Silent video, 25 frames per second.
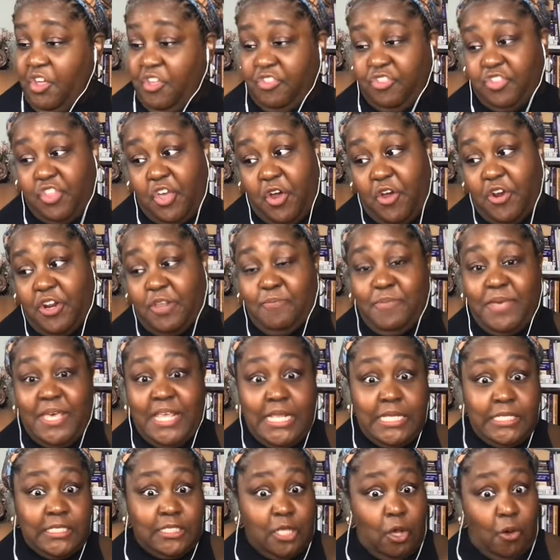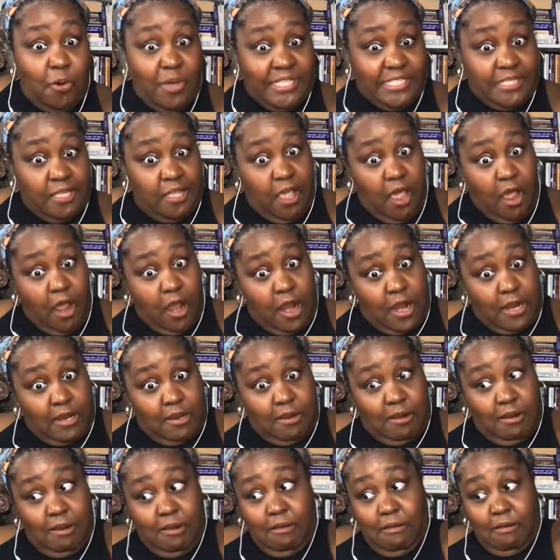30 minutes, so is it her?
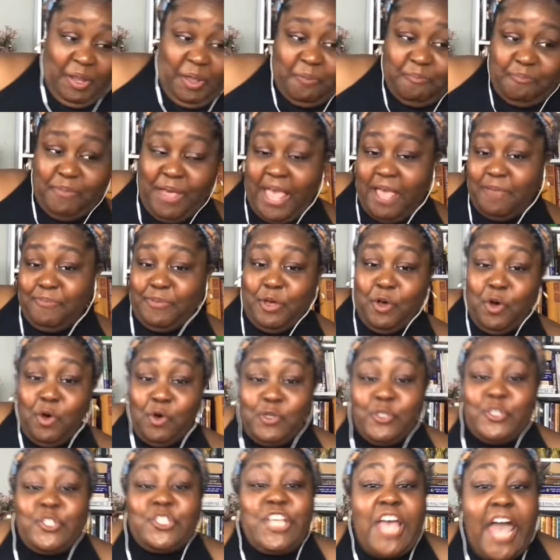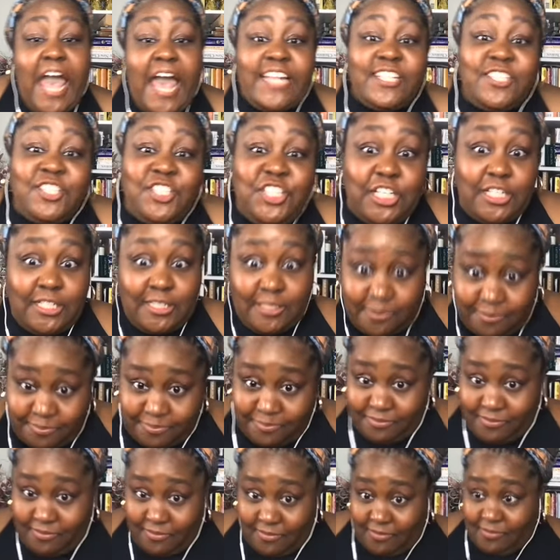Baby, who shot you?
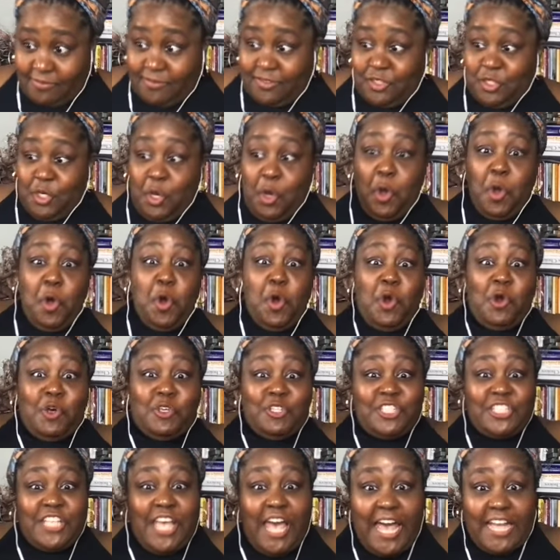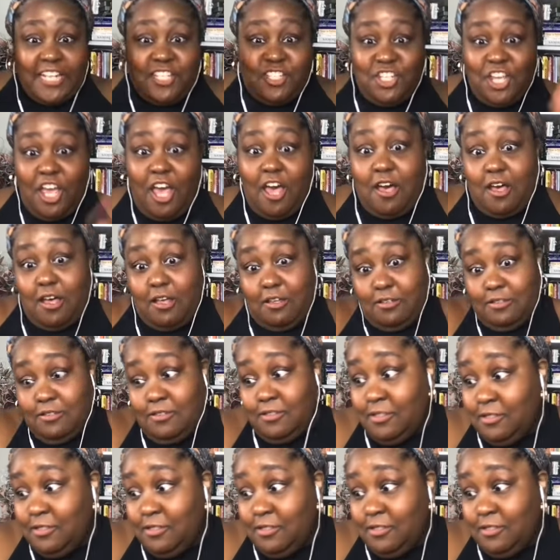Who shot y'all?